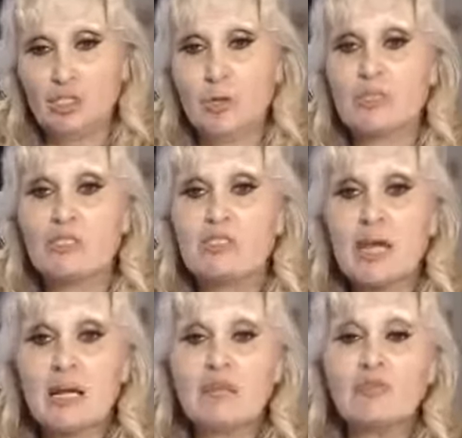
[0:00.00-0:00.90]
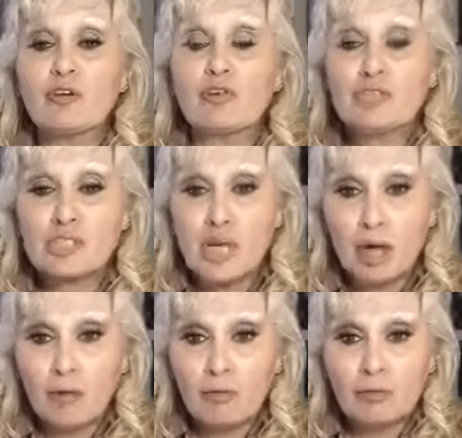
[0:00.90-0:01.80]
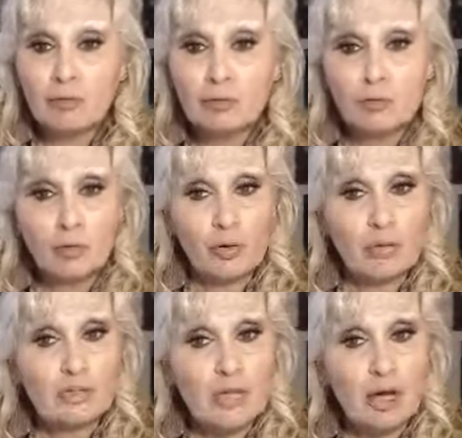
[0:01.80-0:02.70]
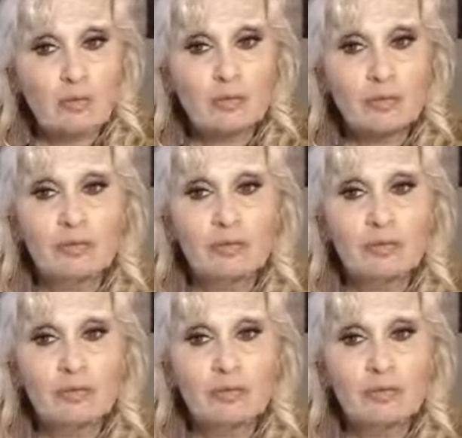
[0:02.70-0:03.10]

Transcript: you are setting for yourself, for yourself,